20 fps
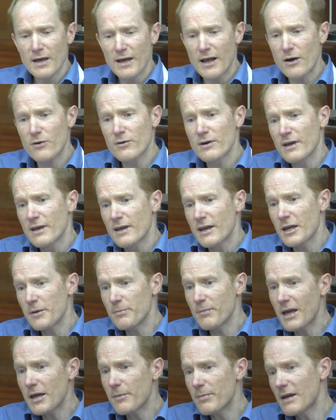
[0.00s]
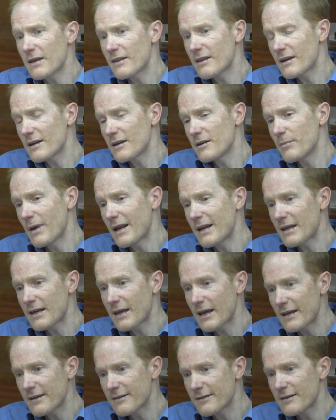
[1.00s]
Now, it may be that in
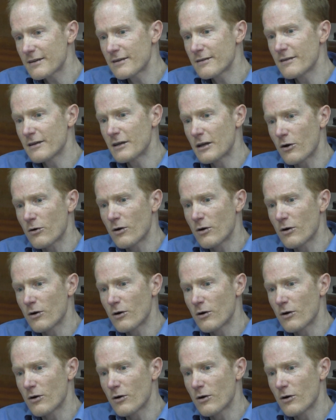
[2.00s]
many cases,